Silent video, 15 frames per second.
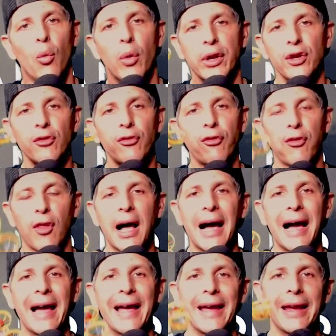you
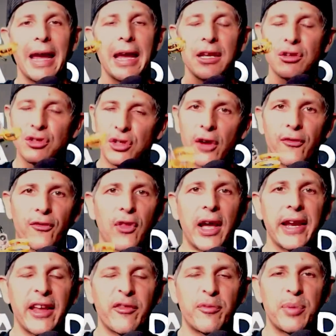fly and you start flying
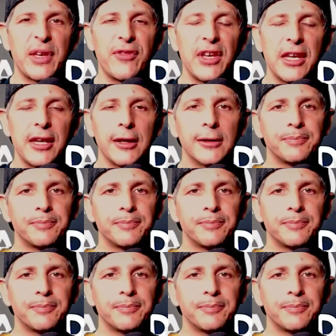FPV,